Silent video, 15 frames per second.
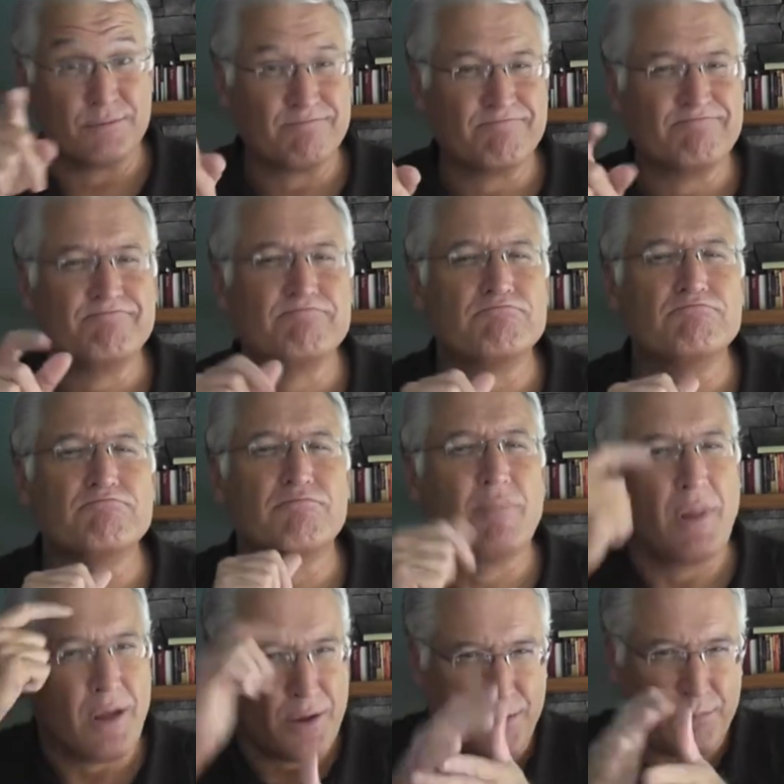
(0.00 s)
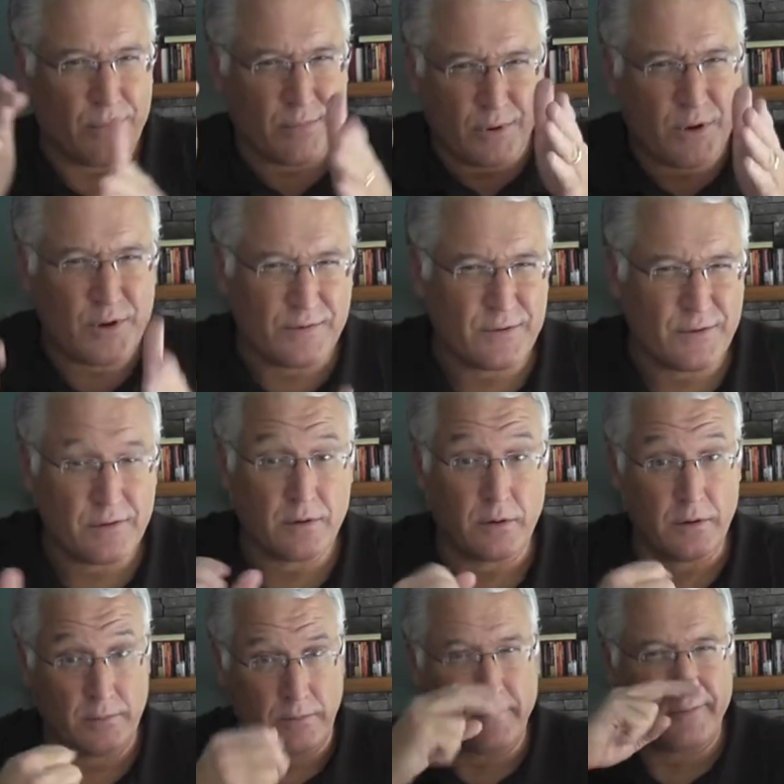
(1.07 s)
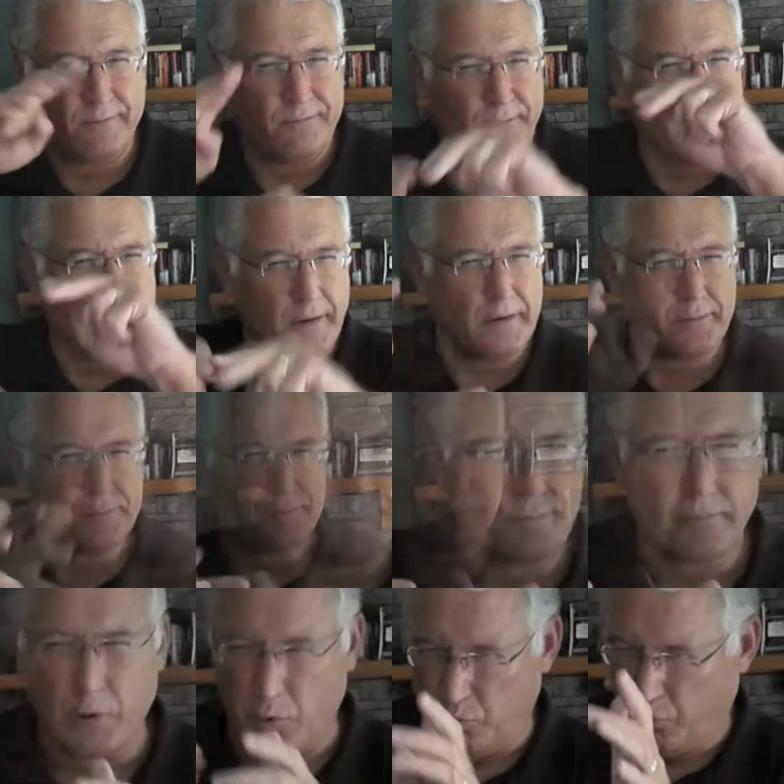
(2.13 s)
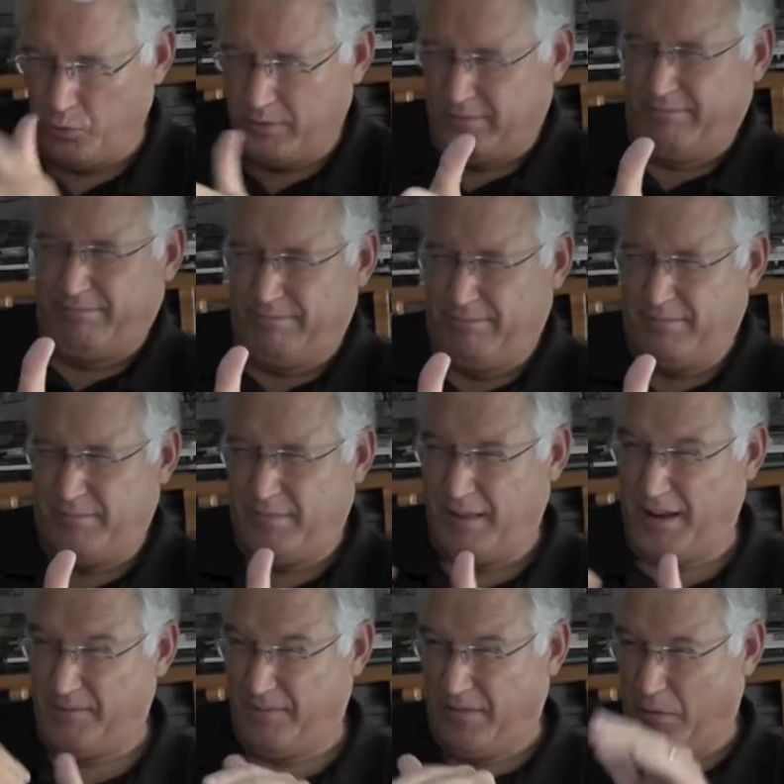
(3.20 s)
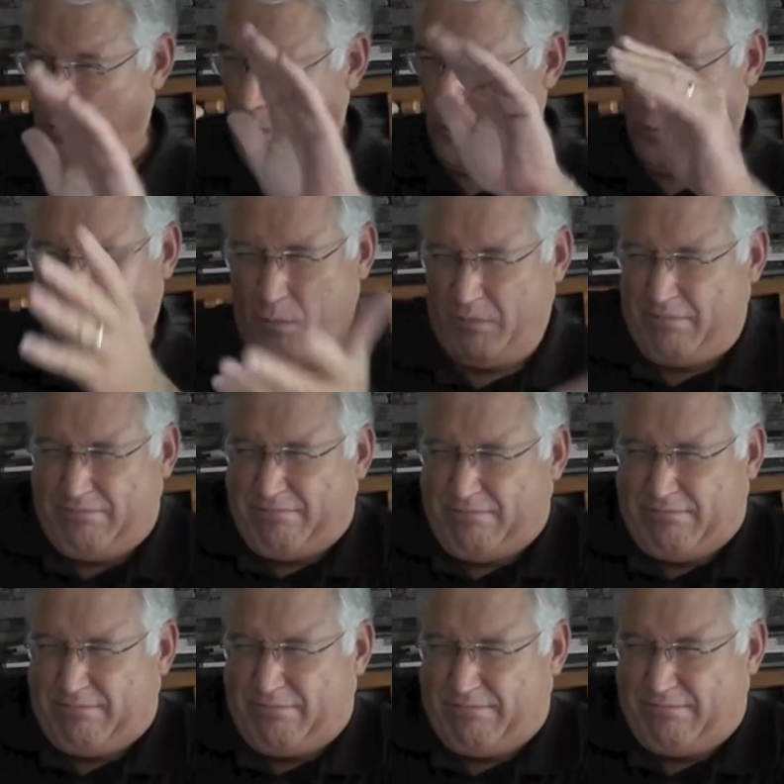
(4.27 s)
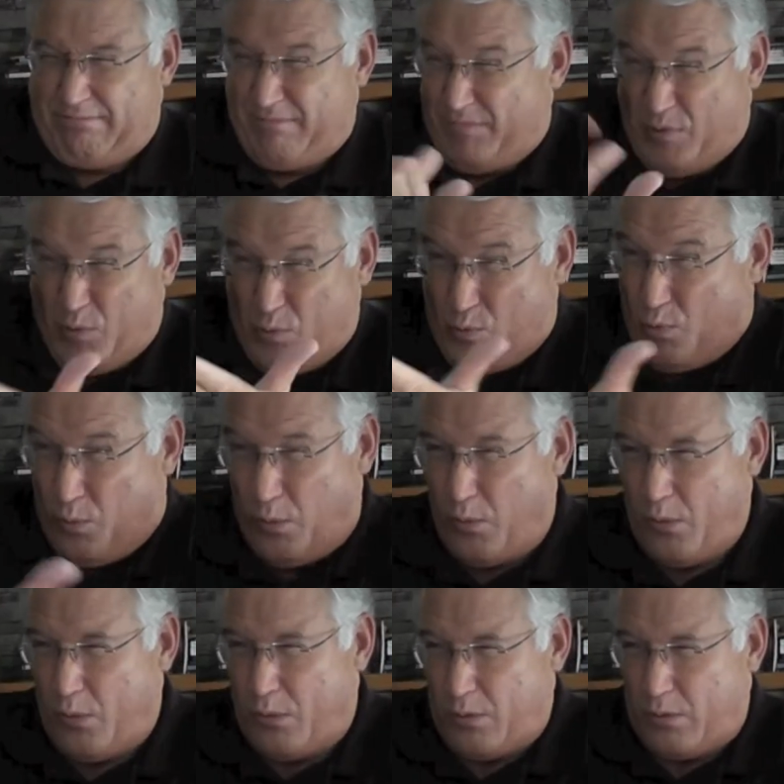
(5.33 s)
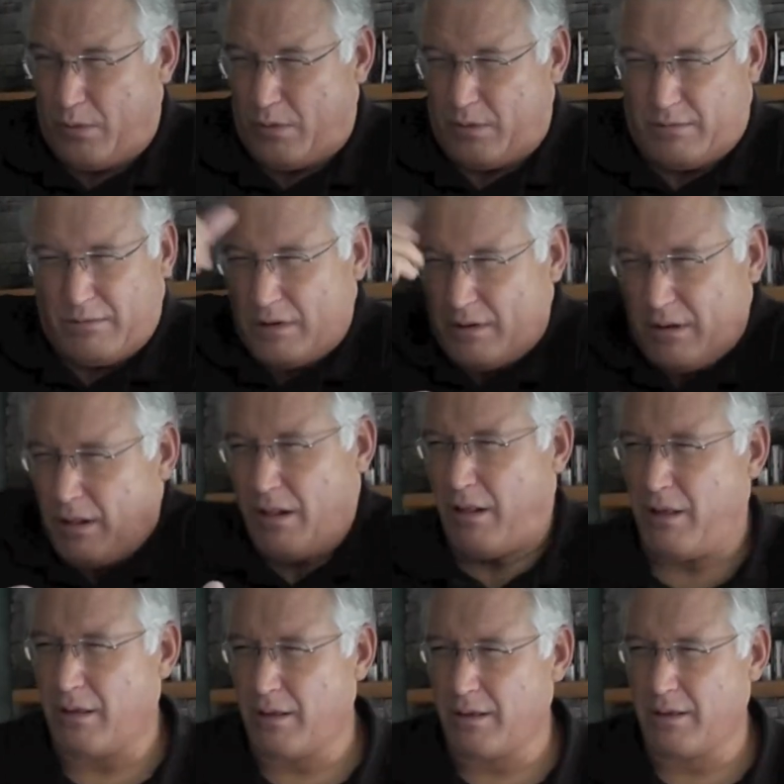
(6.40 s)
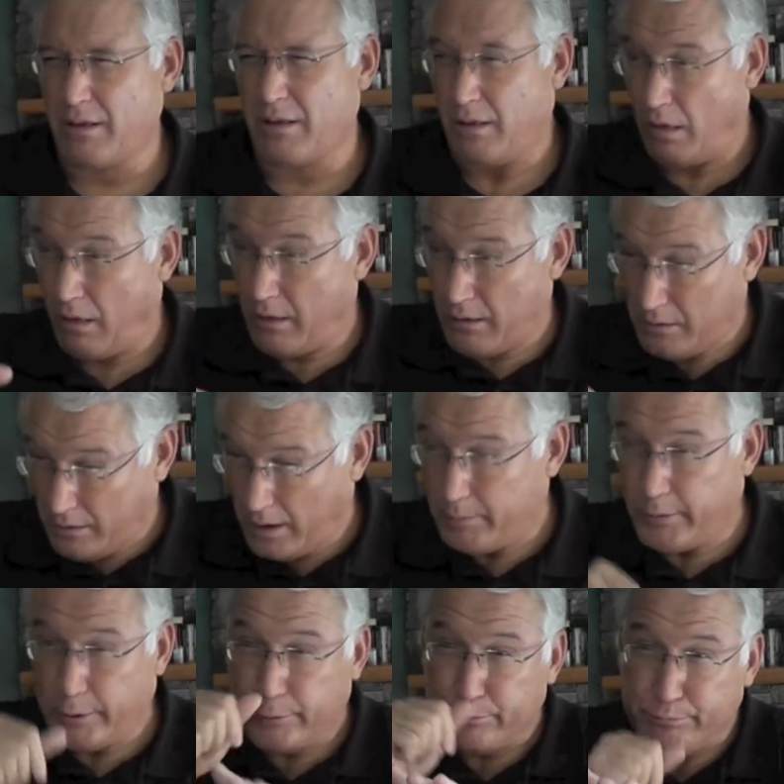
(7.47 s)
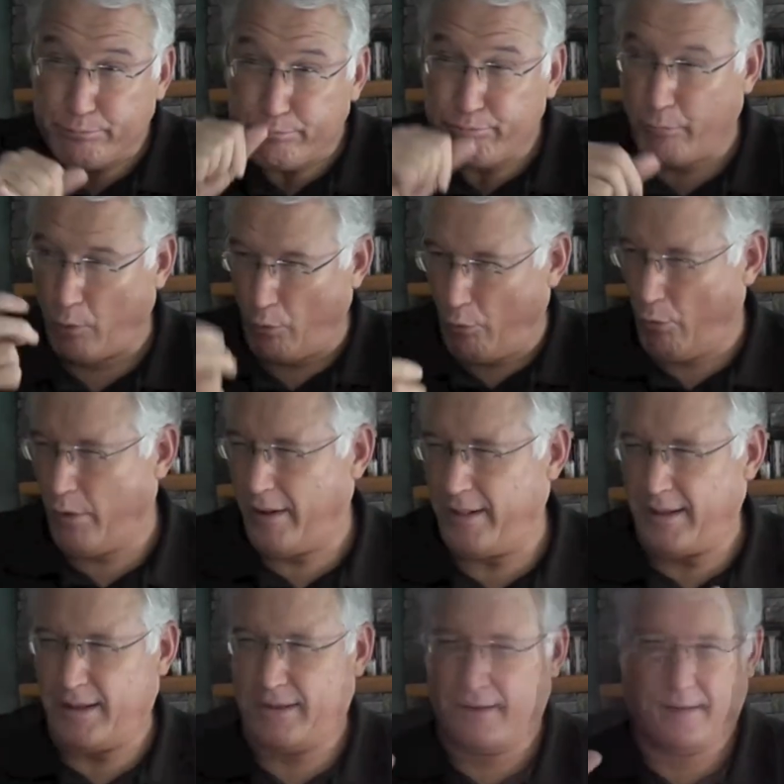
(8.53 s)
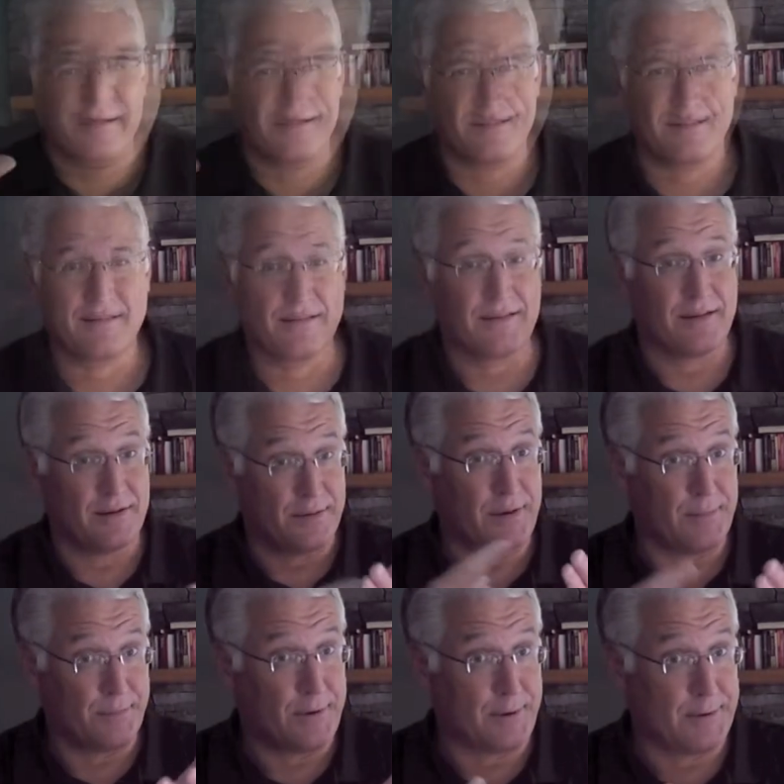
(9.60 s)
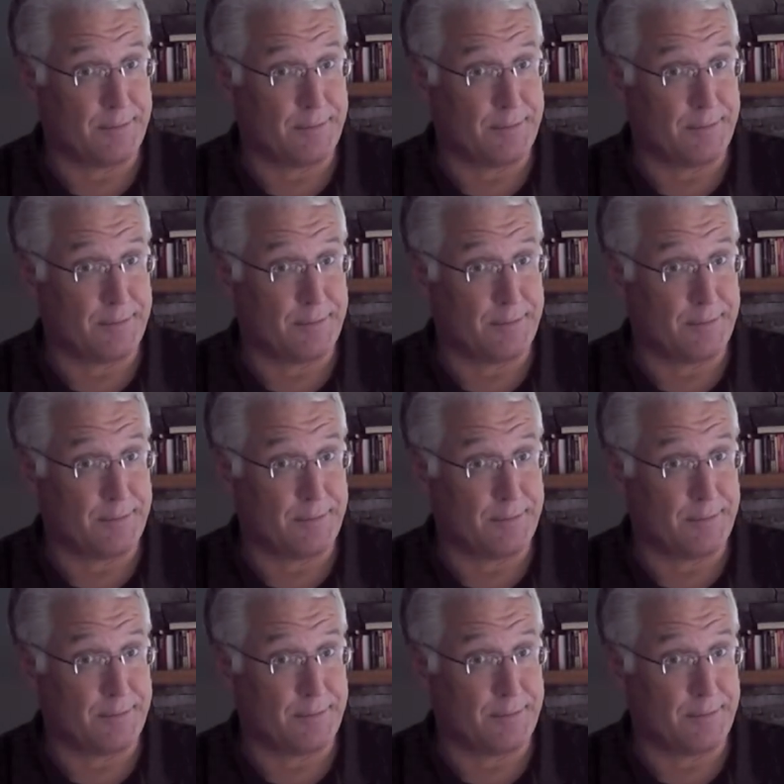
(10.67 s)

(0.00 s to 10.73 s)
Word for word: Sometimes people who are non-believers, they'll make fun of Christians, and they'll say, what? You have this hope? What is that? That's silliness. How can you accept just putting up with things?